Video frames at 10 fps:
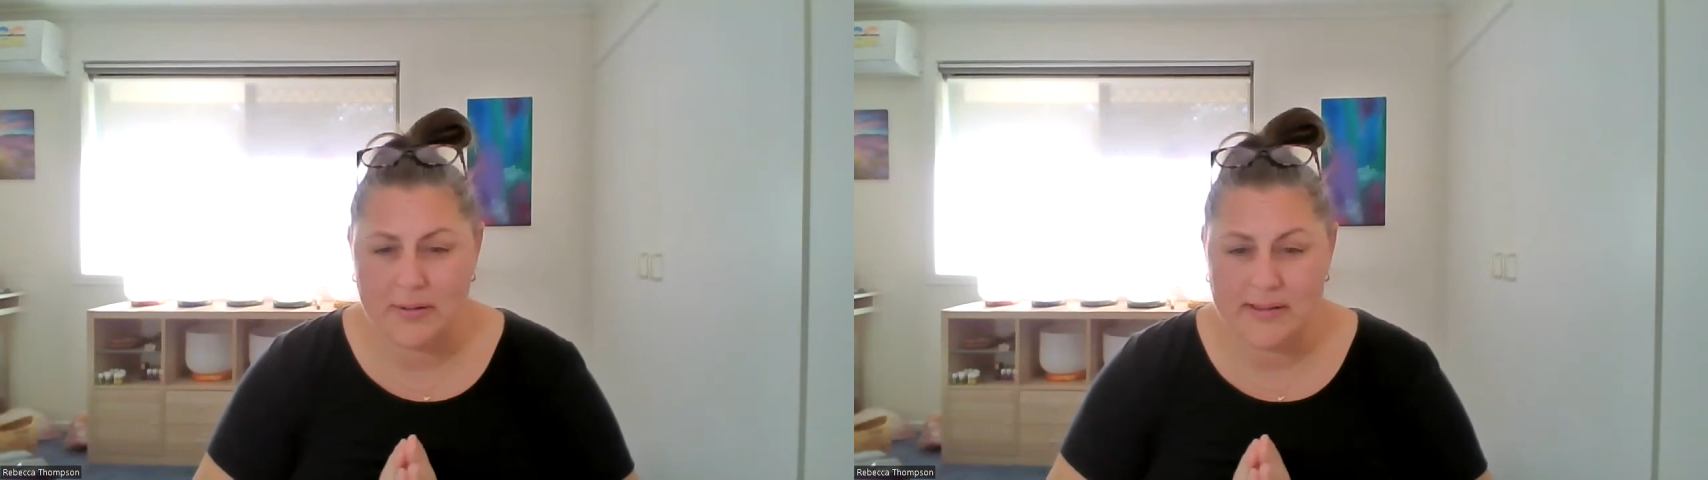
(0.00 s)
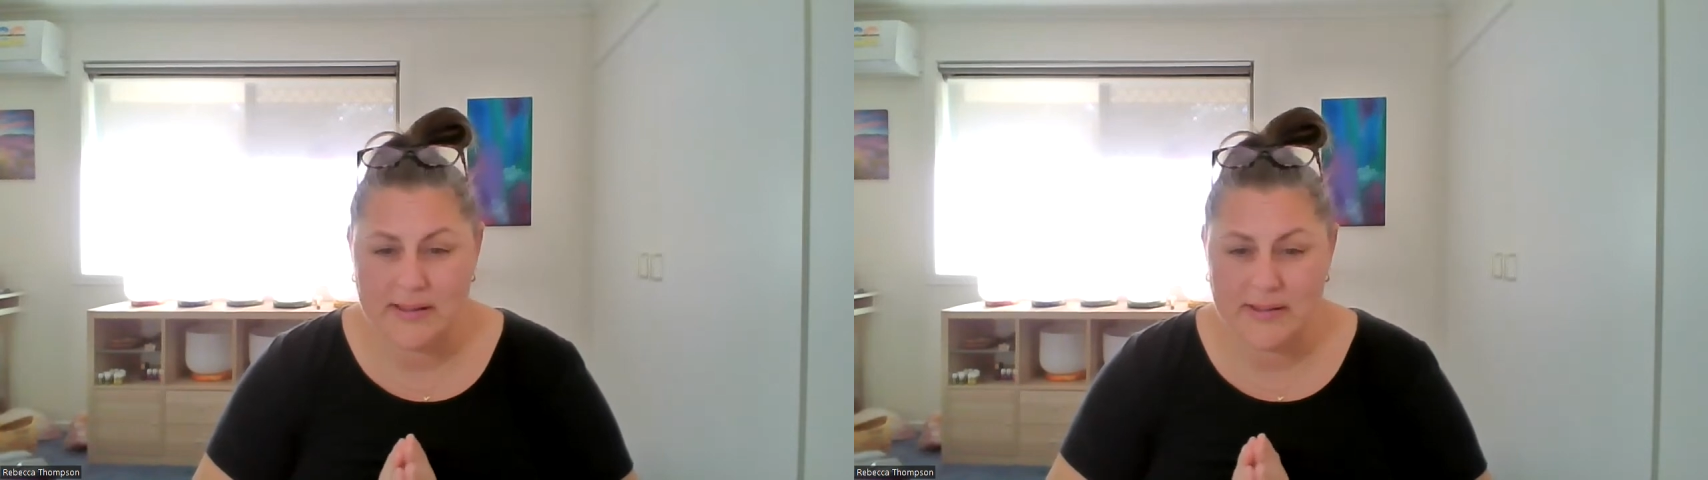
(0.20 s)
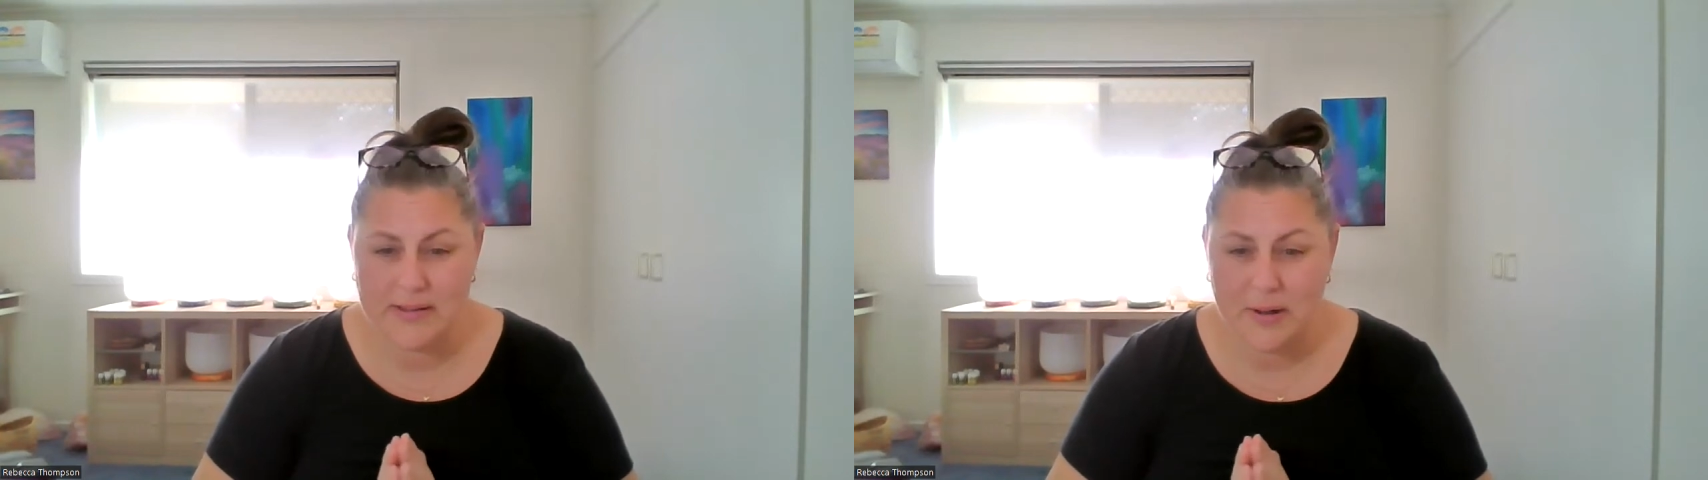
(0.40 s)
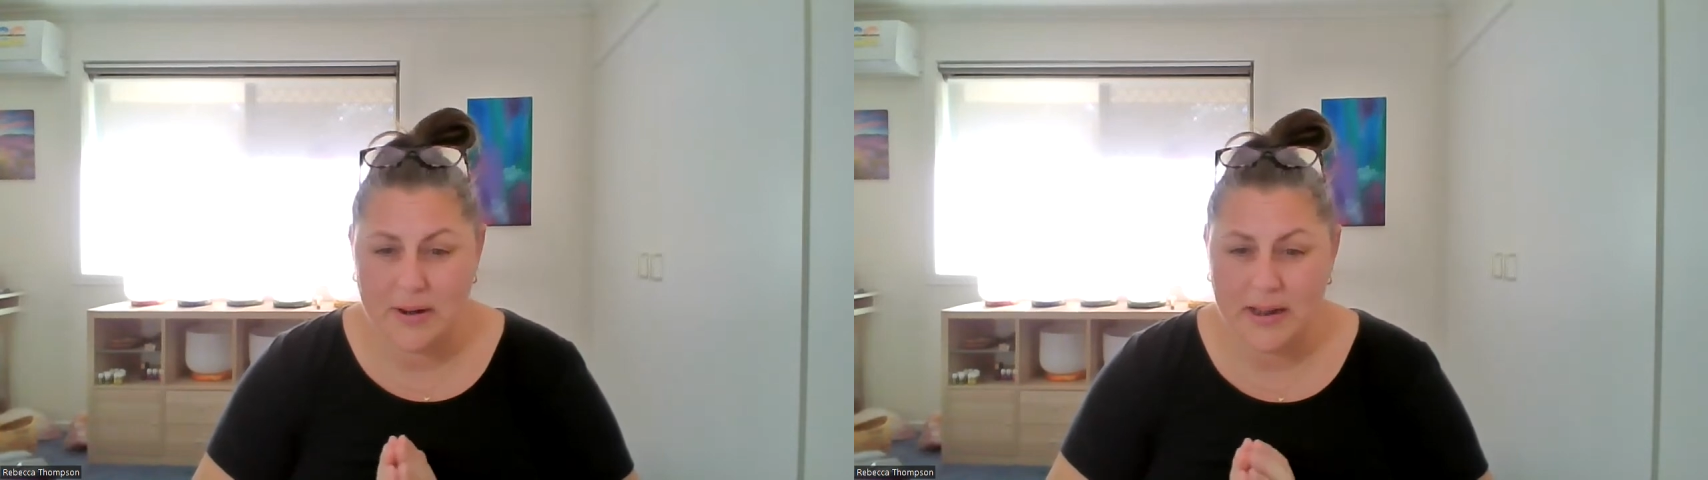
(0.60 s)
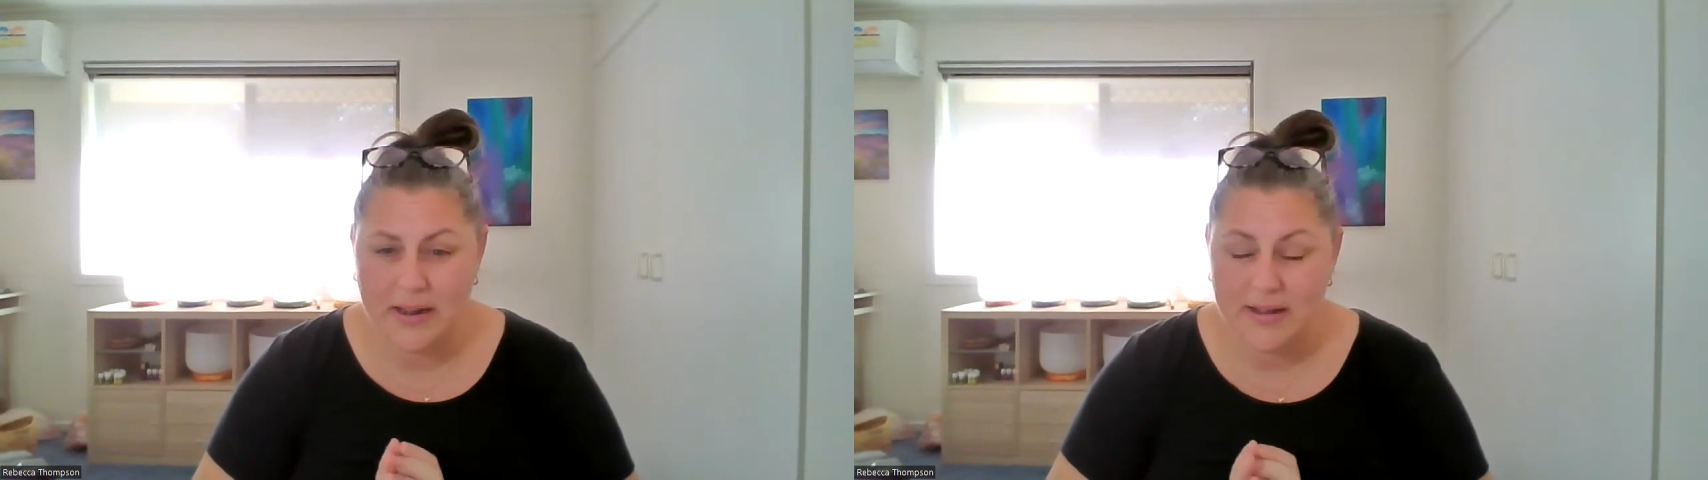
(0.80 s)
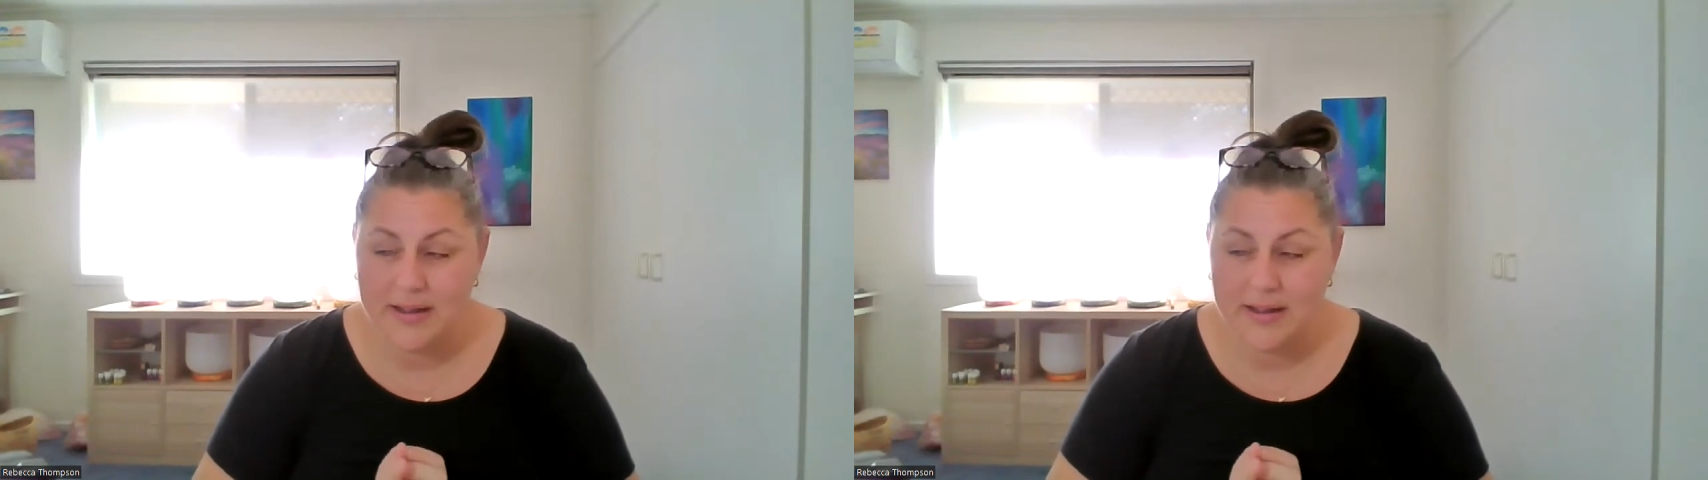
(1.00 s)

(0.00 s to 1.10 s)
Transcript: or 6:30.